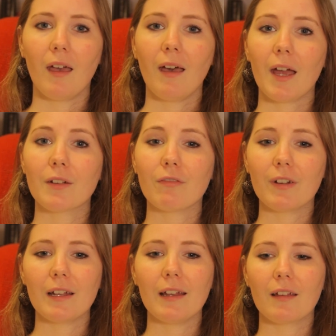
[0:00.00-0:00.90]
I'd
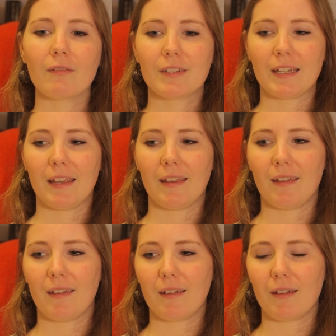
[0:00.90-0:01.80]
really love to
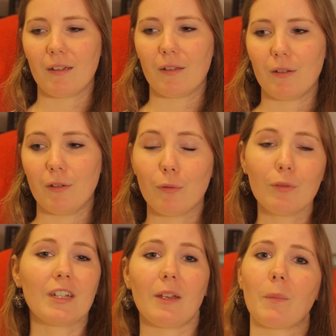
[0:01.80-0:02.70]
hear your
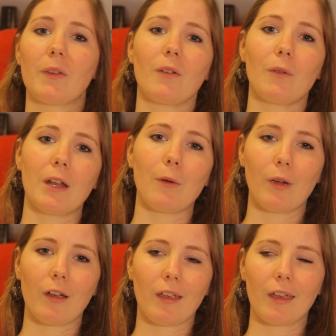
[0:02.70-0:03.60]
tips on
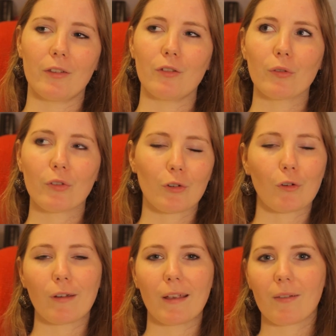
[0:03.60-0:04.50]
networking and your
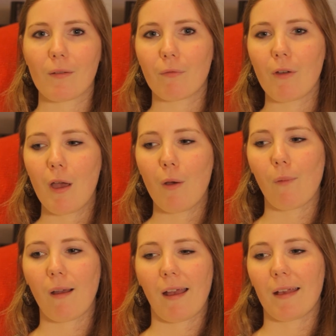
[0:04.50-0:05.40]
stories of
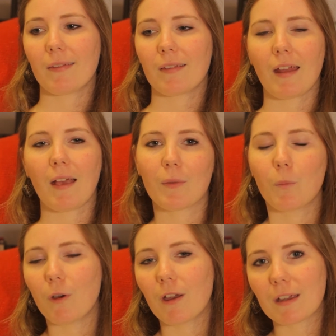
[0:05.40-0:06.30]
what has and
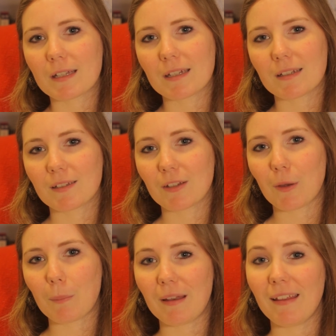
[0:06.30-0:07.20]
hasn't worked.
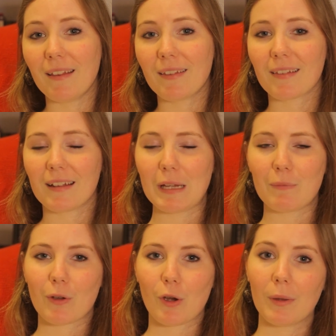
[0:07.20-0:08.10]
So please
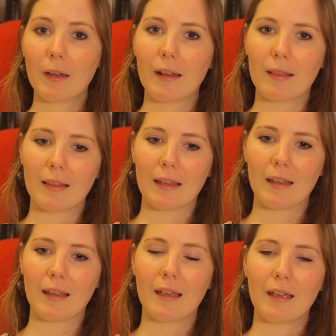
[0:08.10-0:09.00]
leave a comment in
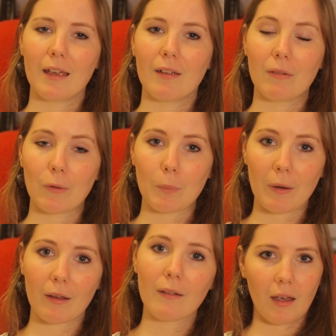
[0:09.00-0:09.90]
the field
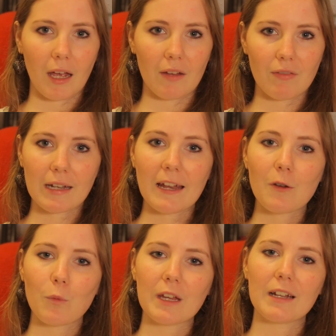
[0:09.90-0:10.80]
below. And if you'd
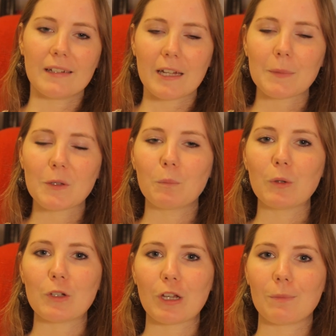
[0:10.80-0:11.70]
like weekly tips on
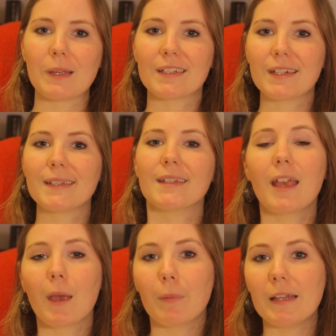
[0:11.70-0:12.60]
building a business,
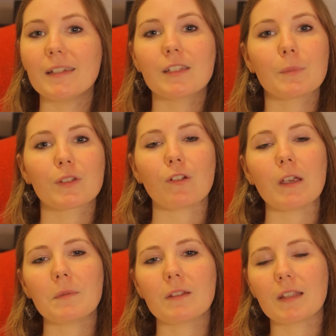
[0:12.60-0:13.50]
please
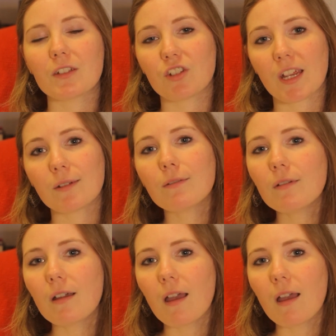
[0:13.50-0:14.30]
subscribe to this channel.